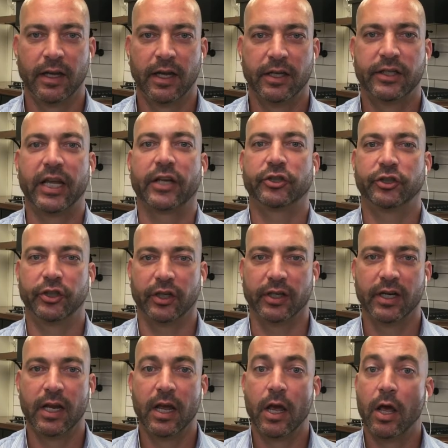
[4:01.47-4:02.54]
texture.
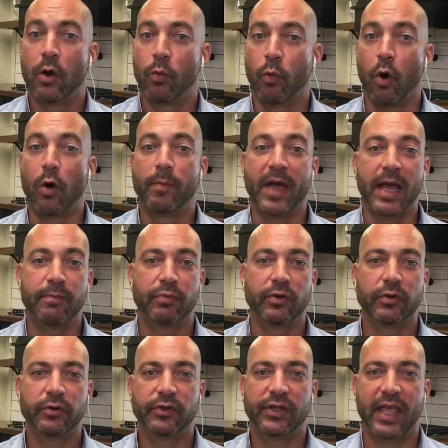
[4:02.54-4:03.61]

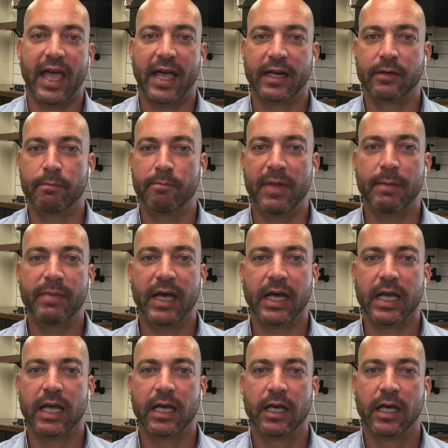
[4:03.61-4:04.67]
Wallpapers that
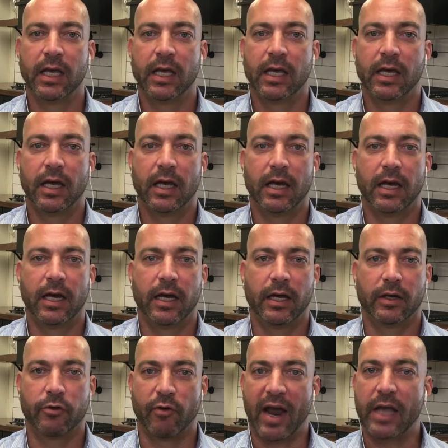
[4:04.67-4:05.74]
mimic
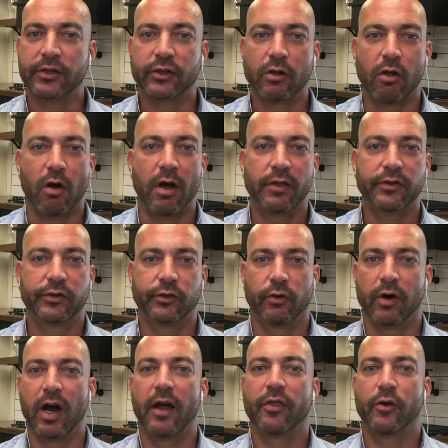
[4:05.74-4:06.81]
grass cloths or
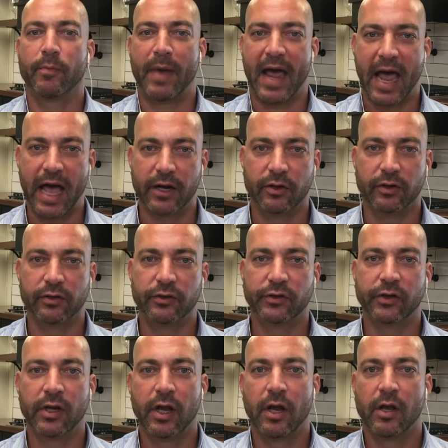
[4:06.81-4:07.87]
other patterns
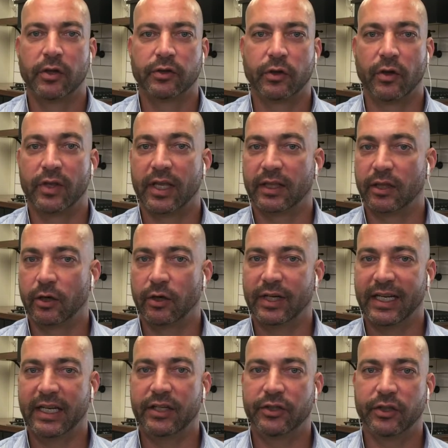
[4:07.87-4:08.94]
so that they're
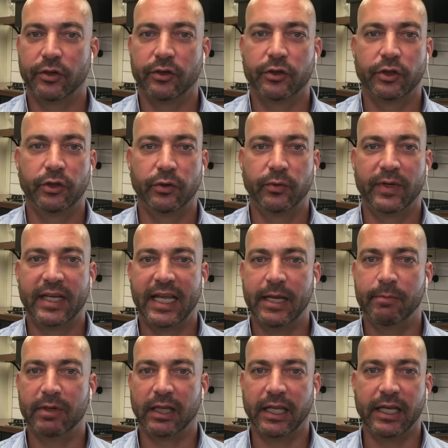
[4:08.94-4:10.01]
easier to keep
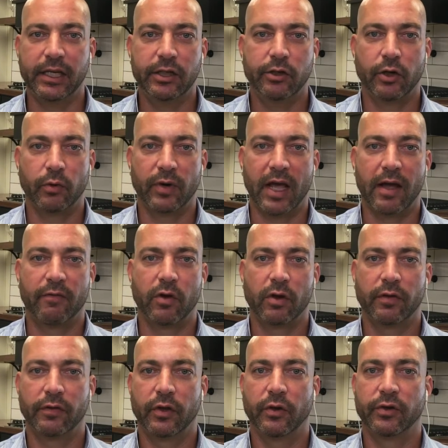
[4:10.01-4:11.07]
clean. You don't have all
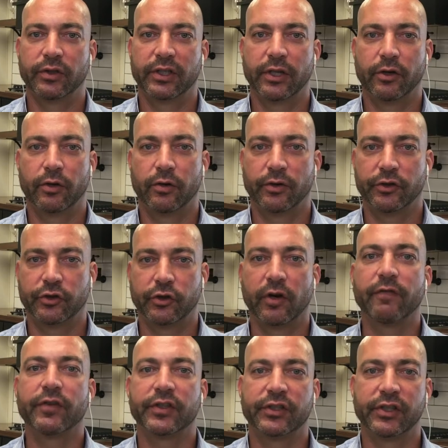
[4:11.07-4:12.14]
of those little
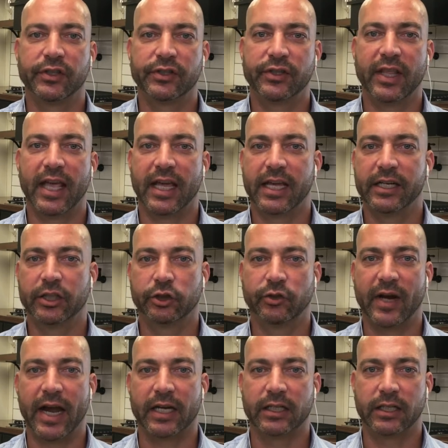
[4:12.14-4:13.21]
surfaces that can
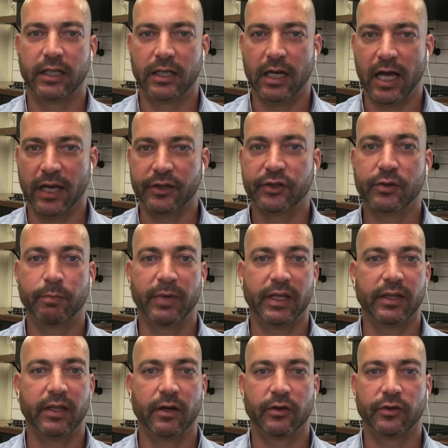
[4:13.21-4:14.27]
attract dust, but
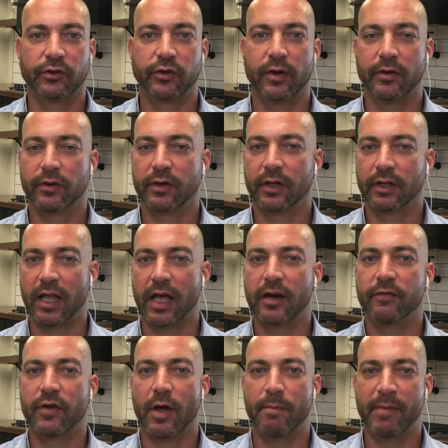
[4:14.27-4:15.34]
there's a lot
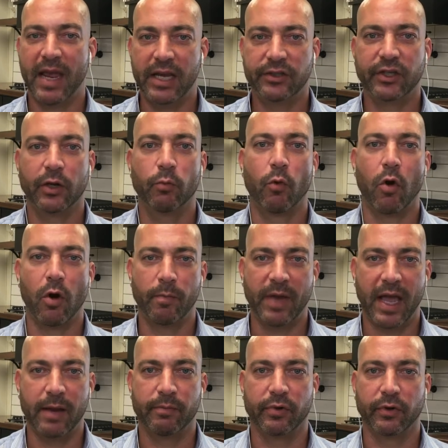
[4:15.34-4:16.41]
of amazing
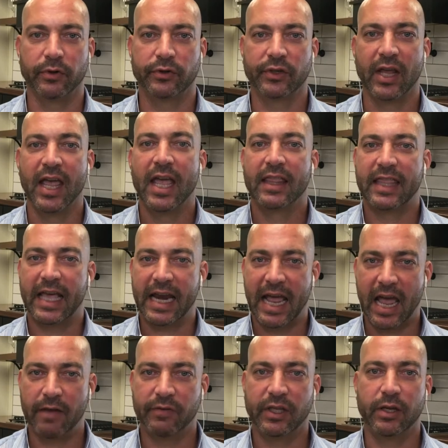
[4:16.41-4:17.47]
wallpapers that
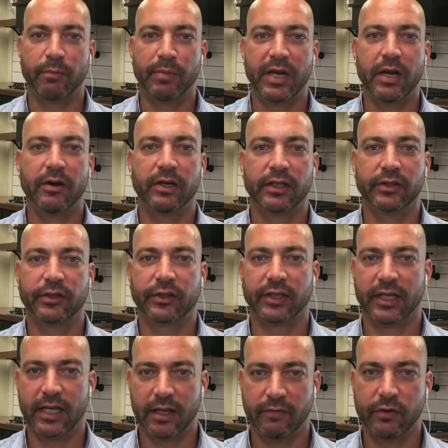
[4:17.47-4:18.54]
have the appearance
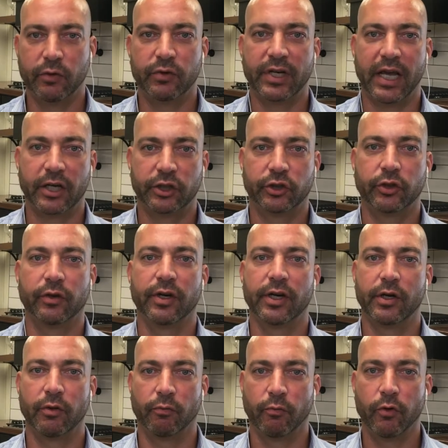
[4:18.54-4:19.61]
and give you texture
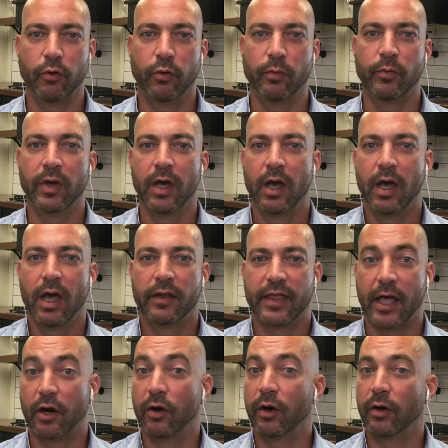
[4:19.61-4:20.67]
in a room
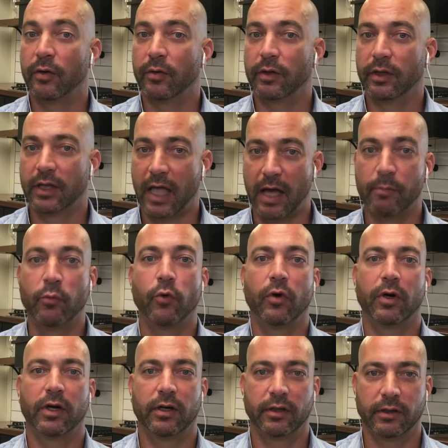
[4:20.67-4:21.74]
that are a lot
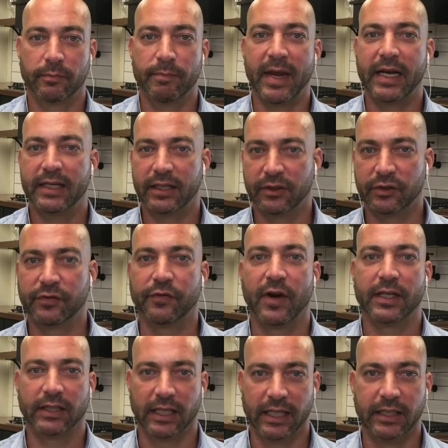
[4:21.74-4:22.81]
more maintenance
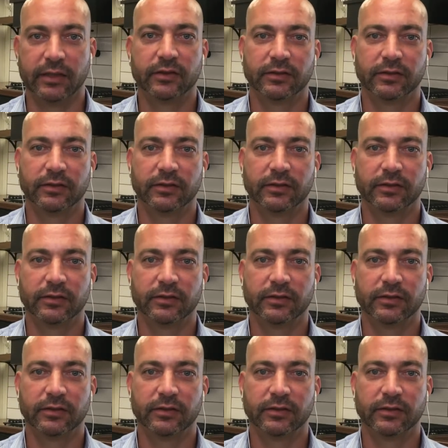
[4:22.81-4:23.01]
friendly.